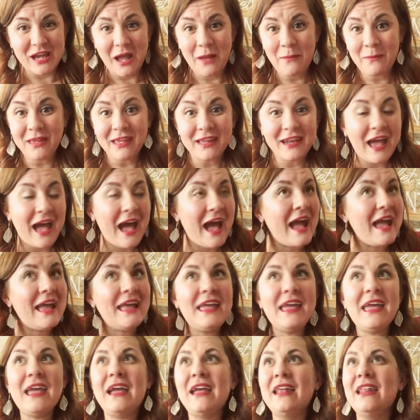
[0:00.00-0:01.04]
I mean, I
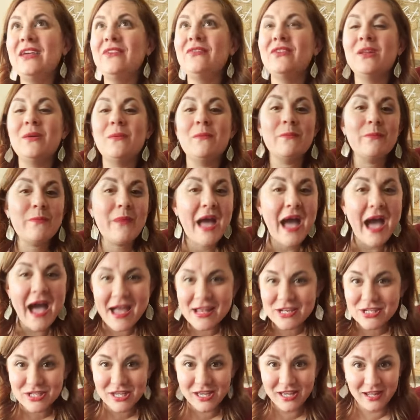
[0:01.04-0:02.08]
can't even
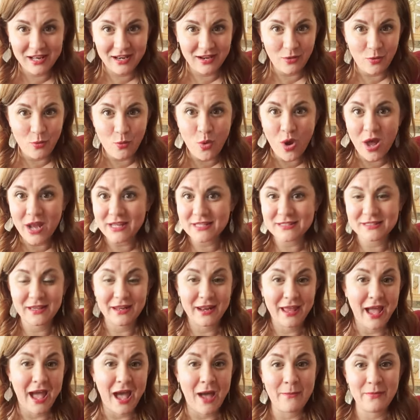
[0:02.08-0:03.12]
imagine what is
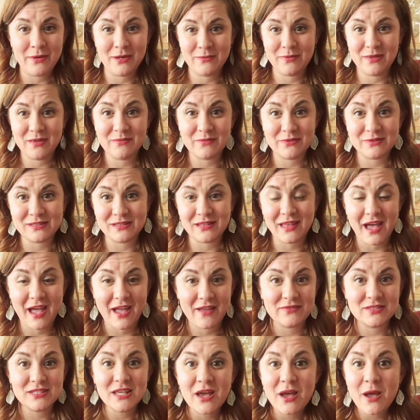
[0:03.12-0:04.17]
gonna happen to people's
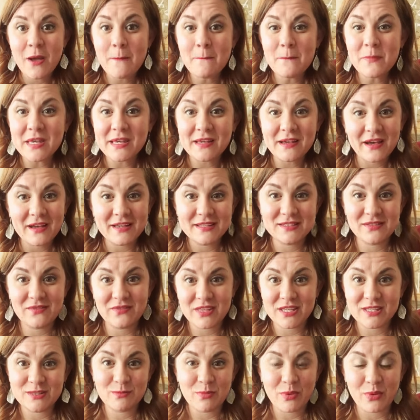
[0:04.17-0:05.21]
lives because of
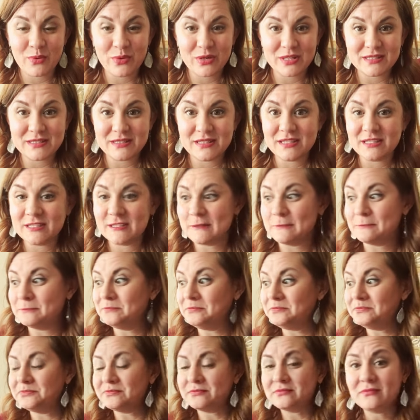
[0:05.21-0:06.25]
these bonuses.
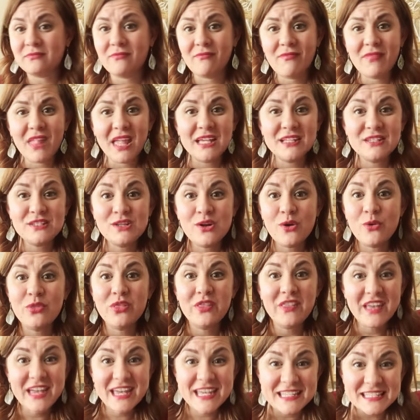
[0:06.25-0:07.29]
And so
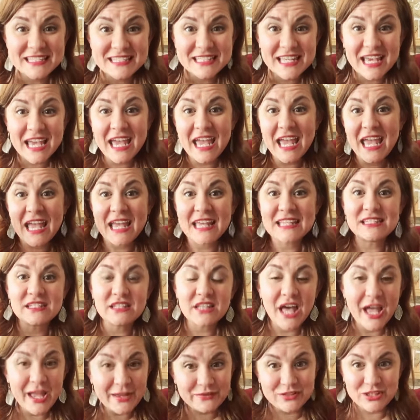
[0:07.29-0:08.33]
this is
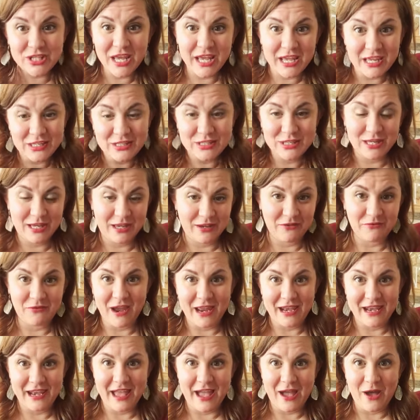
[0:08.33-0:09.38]
life-changing
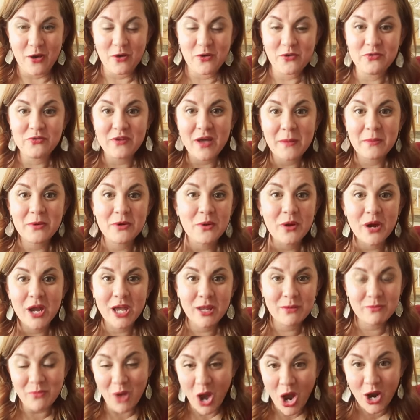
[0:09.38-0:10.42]
right now.
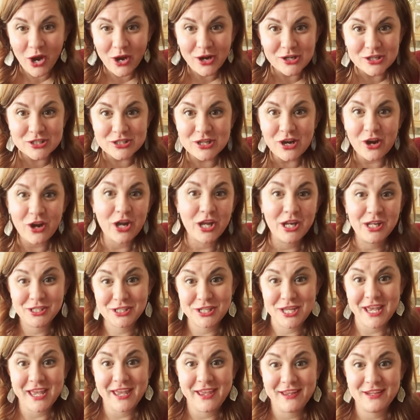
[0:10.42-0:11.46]
February and March are gonna
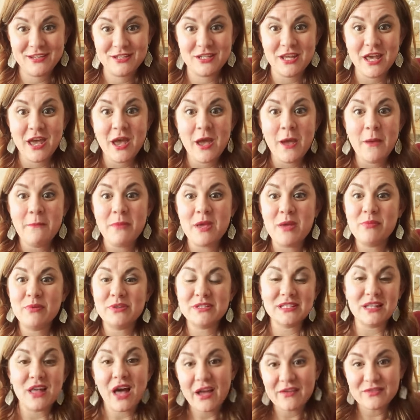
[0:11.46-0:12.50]
change
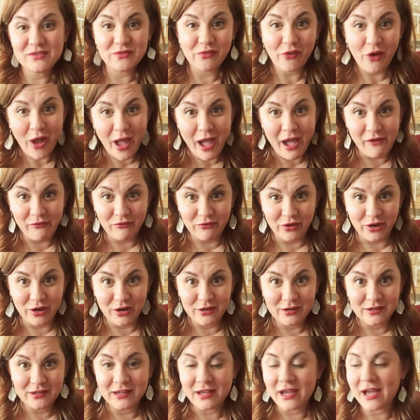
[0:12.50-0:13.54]
people's lives forever.